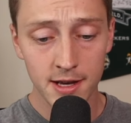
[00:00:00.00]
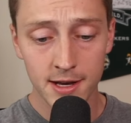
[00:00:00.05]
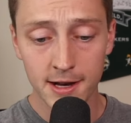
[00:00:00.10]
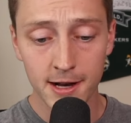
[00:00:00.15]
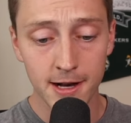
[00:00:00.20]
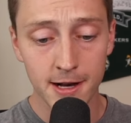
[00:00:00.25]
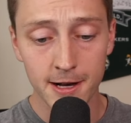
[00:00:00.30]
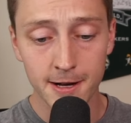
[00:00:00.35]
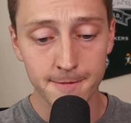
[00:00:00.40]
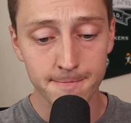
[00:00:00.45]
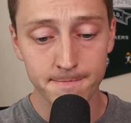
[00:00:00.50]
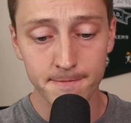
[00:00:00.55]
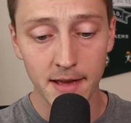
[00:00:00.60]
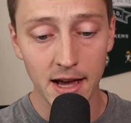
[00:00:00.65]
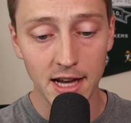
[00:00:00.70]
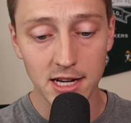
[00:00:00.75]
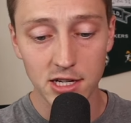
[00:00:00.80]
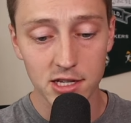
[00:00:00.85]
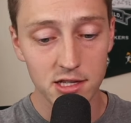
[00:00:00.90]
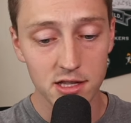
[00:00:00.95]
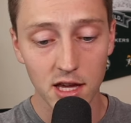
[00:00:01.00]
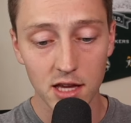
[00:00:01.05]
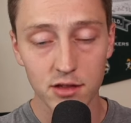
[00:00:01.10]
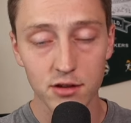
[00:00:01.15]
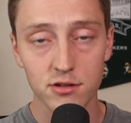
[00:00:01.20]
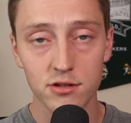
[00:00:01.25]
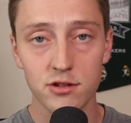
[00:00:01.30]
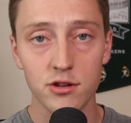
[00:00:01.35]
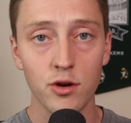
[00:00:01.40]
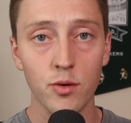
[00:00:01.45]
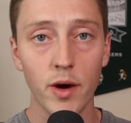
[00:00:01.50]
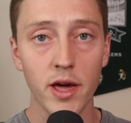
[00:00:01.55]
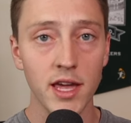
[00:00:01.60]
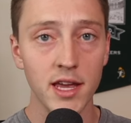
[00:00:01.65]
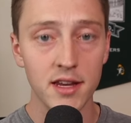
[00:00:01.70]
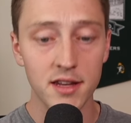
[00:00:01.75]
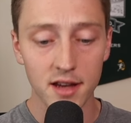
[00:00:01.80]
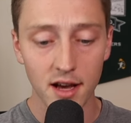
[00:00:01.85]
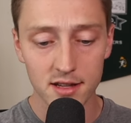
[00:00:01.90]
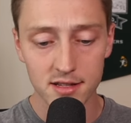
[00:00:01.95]
I just think there's no way
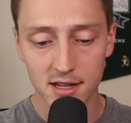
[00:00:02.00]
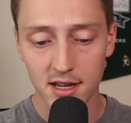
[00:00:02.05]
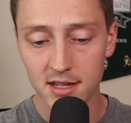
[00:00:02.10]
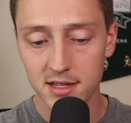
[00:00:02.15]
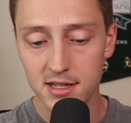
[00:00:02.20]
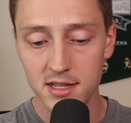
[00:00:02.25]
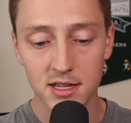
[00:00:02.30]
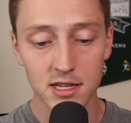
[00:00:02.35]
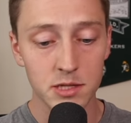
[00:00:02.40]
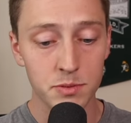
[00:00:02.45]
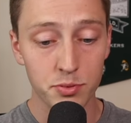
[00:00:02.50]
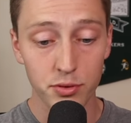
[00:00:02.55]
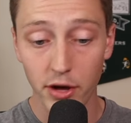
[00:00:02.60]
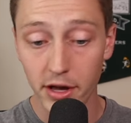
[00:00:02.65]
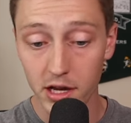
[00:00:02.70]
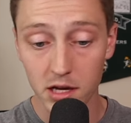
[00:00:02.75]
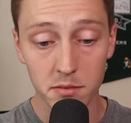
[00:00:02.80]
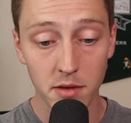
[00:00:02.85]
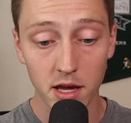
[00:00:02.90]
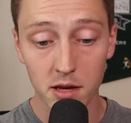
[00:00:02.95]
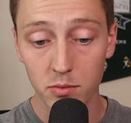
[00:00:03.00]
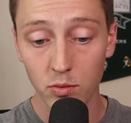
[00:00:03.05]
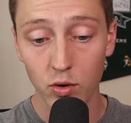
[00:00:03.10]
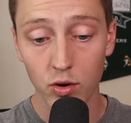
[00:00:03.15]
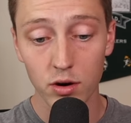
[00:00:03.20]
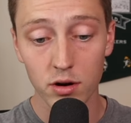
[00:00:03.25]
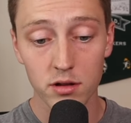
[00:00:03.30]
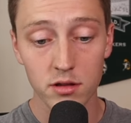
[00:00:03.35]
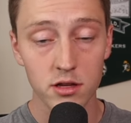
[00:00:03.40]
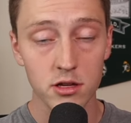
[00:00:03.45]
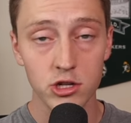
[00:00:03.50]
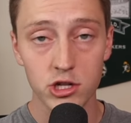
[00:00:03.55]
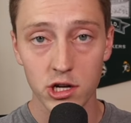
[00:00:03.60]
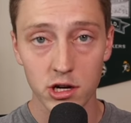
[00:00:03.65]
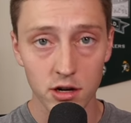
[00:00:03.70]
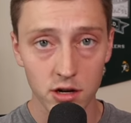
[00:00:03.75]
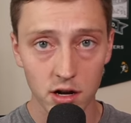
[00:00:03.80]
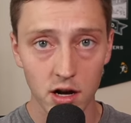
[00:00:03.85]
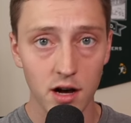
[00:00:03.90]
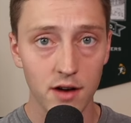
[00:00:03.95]
he doesn't. He's probably going to make more than
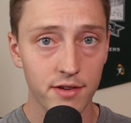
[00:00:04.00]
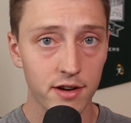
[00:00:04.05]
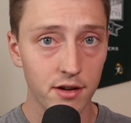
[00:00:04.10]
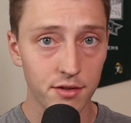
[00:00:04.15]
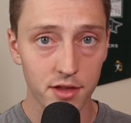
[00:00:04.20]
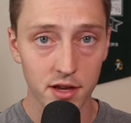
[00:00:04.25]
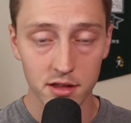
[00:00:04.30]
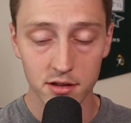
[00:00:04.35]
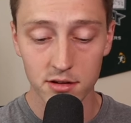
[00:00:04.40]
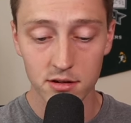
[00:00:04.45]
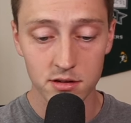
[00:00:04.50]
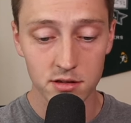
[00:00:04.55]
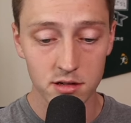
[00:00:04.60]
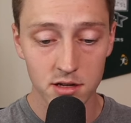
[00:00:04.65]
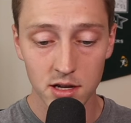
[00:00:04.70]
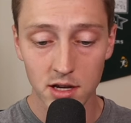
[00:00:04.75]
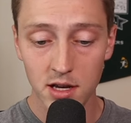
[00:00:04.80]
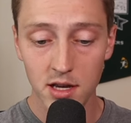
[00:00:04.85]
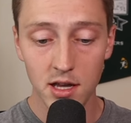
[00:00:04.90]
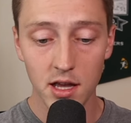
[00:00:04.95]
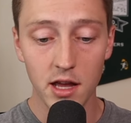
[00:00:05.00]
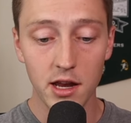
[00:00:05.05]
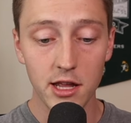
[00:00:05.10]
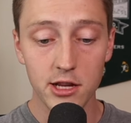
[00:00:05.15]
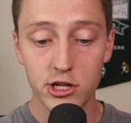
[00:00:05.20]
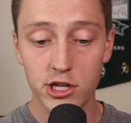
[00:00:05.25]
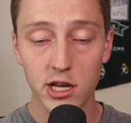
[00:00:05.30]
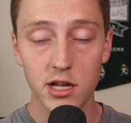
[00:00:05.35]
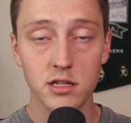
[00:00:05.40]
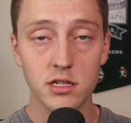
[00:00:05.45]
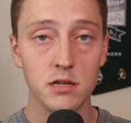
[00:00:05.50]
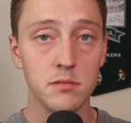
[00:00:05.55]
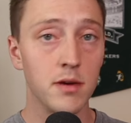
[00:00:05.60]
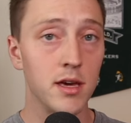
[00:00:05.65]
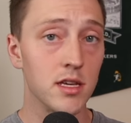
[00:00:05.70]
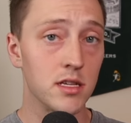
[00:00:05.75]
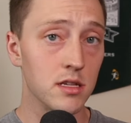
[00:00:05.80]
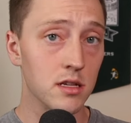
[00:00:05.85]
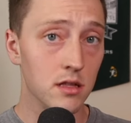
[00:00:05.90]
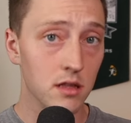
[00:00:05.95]
Jared Goff. I don't think there's any chance he
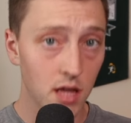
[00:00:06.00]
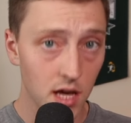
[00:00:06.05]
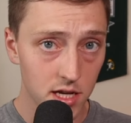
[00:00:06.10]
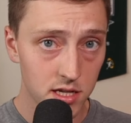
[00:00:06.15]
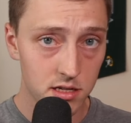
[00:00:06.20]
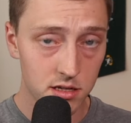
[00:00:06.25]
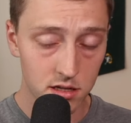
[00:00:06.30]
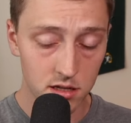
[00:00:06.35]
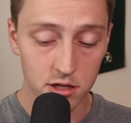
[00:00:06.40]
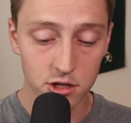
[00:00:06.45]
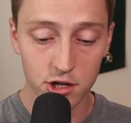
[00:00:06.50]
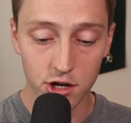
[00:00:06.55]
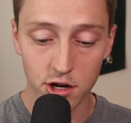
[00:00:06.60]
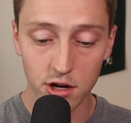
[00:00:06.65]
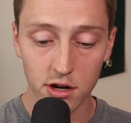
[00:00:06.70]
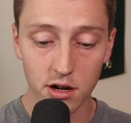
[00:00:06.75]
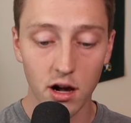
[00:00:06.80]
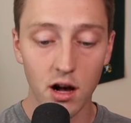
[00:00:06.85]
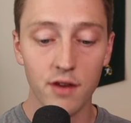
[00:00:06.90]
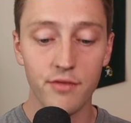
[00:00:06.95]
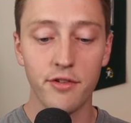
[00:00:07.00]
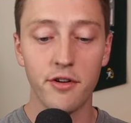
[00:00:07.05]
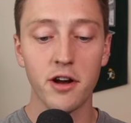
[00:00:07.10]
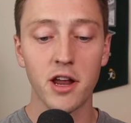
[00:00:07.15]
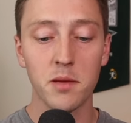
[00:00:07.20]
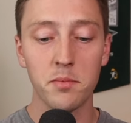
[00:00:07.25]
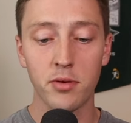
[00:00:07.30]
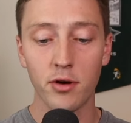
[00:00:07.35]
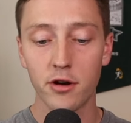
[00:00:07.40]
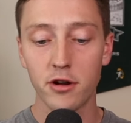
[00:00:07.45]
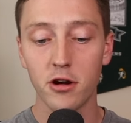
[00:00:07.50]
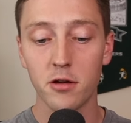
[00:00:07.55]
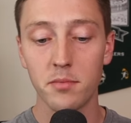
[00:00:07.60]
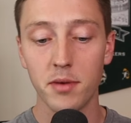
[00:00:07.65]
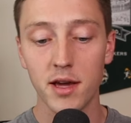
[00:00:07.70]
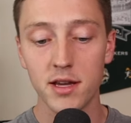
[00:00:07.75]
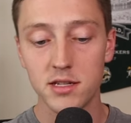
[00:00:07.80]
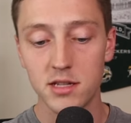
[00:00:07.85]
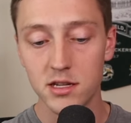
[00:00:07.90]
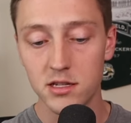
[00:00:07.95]
makes less than Jared Goff on a per year
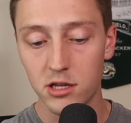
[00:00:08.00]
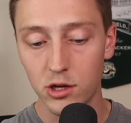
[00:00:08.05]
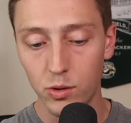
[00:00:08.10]
basis.